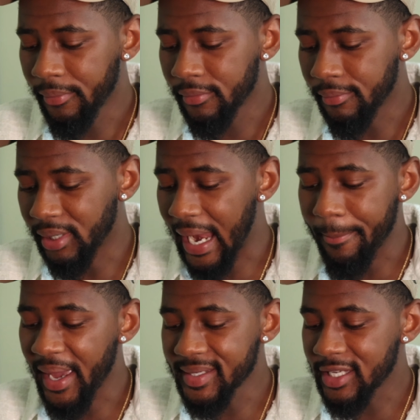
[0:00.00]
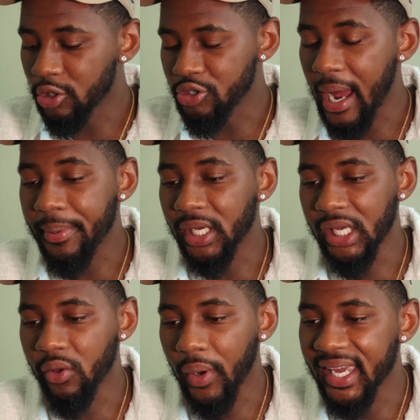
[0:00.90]
But I may still drop it
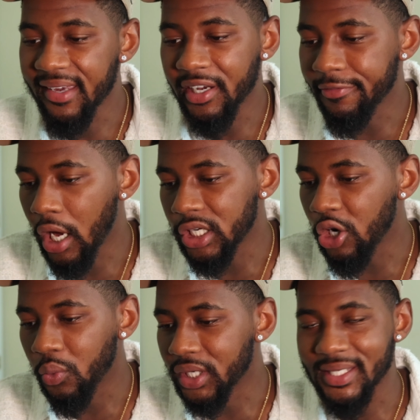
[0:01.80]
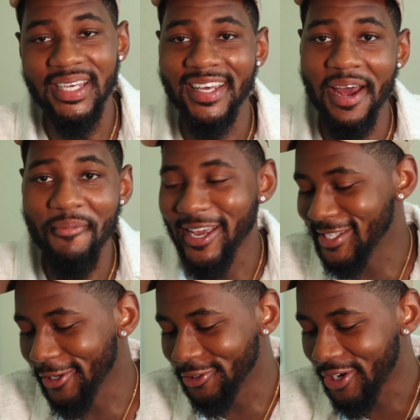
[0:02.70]
either way. Even if y'all don't want to see it, I might
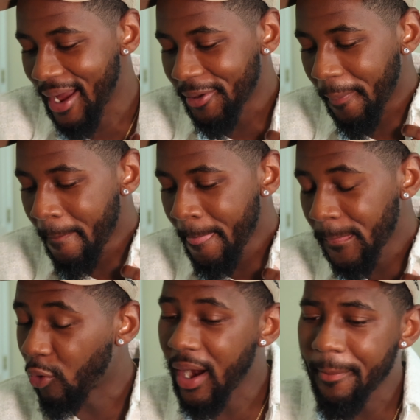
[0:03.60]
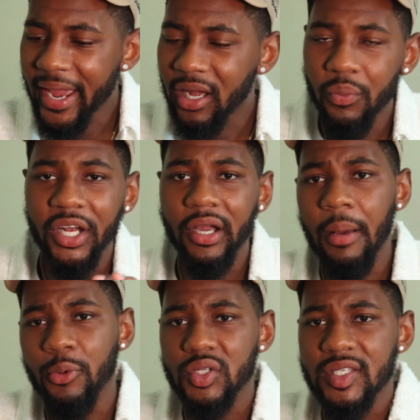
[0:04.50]
still drop it, or I might come with a
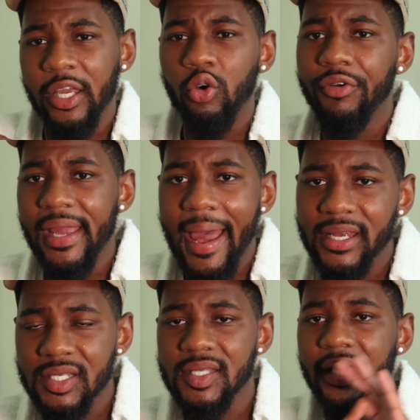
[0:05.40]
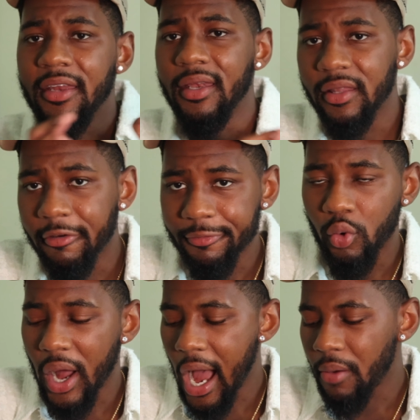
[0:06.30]
couple single reactions and then the
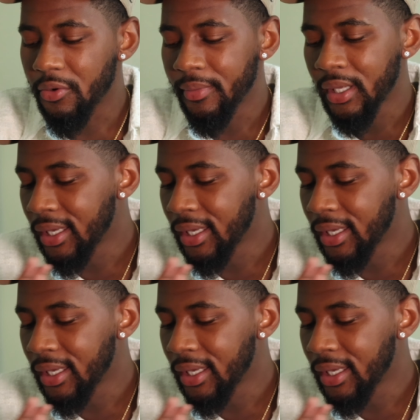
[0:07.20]
full album.